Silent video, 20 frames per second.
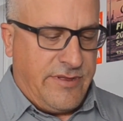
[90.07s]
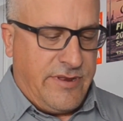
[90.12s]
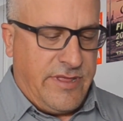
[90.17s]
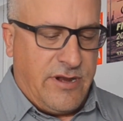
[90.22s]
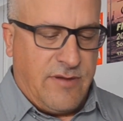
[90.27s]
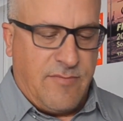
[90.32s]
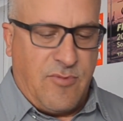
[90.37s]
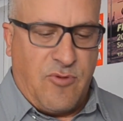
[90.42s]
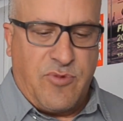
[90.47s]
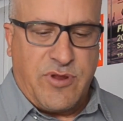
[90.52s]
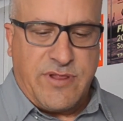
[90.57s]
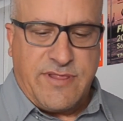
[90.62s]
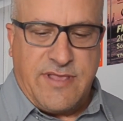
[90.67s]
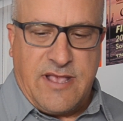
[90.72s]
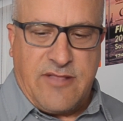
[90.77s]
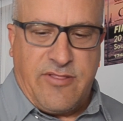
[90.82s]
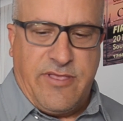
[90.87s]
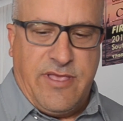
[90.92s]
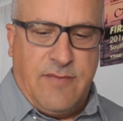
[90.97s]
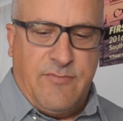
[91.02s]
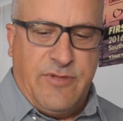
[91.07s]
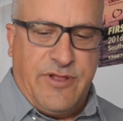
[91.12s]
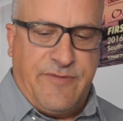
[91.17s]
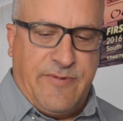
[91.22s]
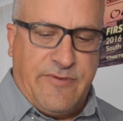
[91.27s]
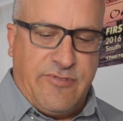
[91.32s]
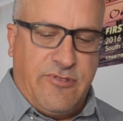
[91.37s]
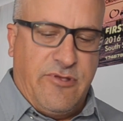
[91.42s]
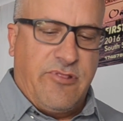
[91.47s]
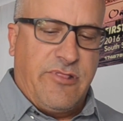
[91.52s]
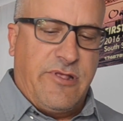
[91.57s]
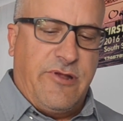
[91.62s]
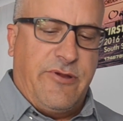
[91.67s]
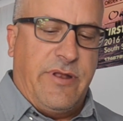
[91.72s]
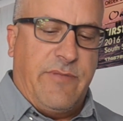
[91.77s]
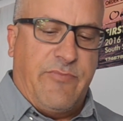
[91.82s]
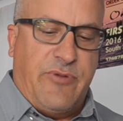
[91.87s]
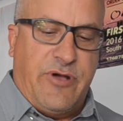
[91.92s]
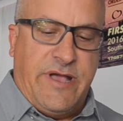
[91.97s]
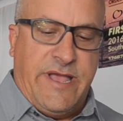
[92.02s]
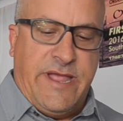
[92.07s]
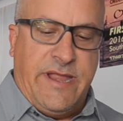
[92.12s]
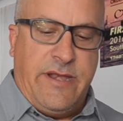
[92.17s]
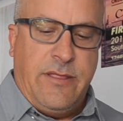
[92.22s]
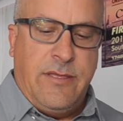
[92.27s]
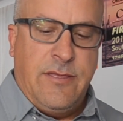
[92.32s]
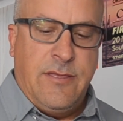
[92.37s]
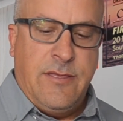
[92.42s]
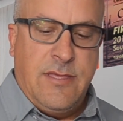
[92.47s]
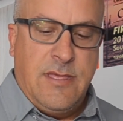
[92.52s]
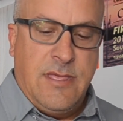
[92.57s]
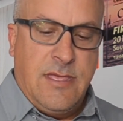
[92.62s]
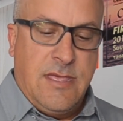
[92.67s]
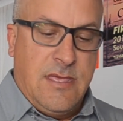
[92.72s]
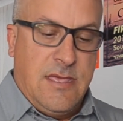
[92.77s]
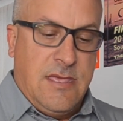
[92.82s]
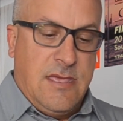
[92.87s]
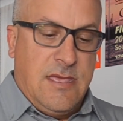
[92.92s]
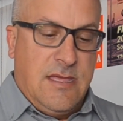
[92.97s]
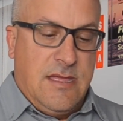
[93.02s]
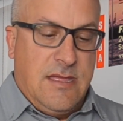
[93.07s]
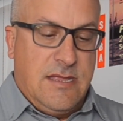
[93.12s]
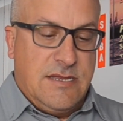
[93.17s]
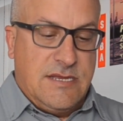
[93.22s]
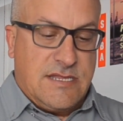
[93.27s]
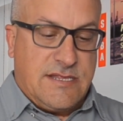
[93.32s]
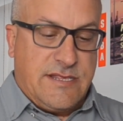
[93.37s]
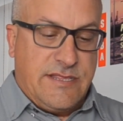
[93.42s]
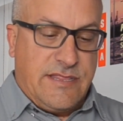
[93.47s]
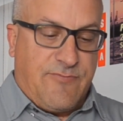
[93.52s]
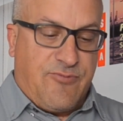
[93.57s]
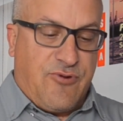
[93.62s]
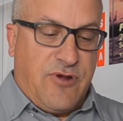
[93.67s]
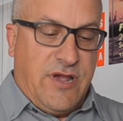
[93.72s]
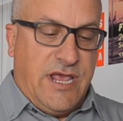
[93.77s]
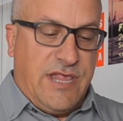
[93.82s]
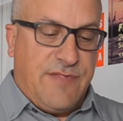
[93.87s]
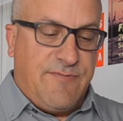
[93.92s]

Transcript: I don't remember exactly how much, but I was a little leery to buy it just because of the price.